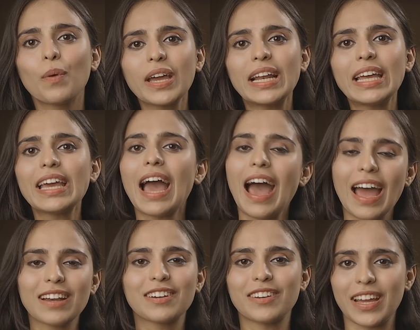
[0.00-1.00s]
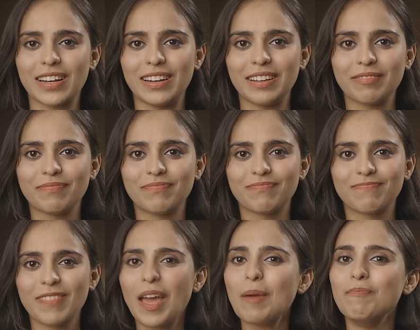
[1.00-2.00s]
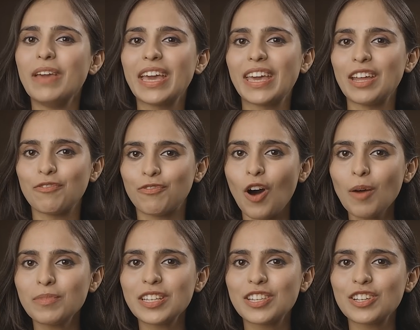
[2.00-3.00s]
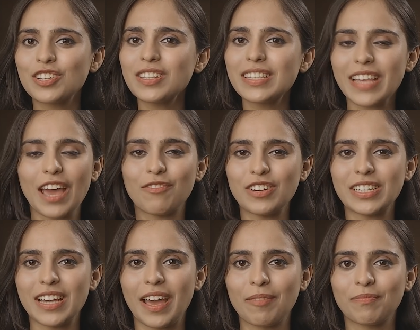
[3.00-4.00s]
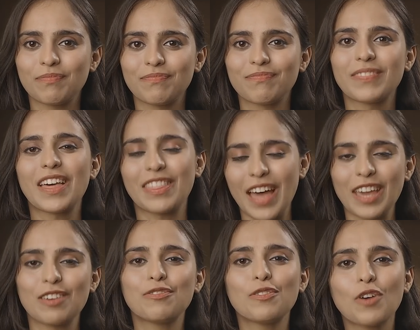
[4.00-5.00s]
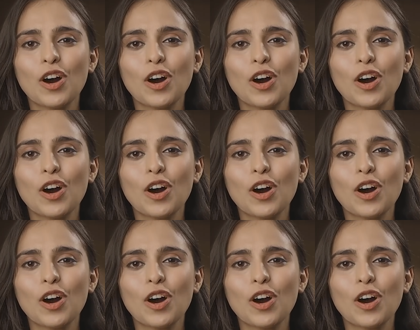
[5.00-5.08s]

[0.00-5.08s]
quickly and correctly. Make informed decisions every time. Thank you for